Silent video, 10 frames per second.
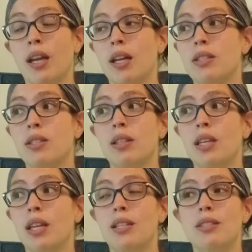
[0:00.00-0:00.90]
constantly
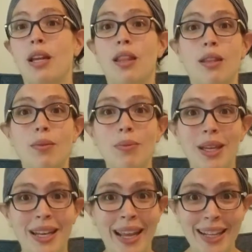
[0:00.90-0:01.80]
can't stand them
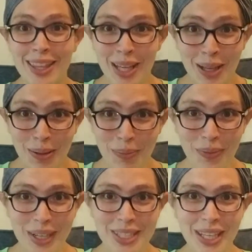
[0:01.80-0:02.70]
and hate them,
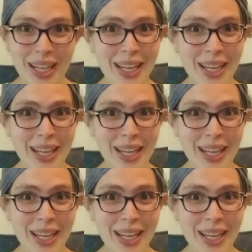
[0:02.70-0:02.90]
which like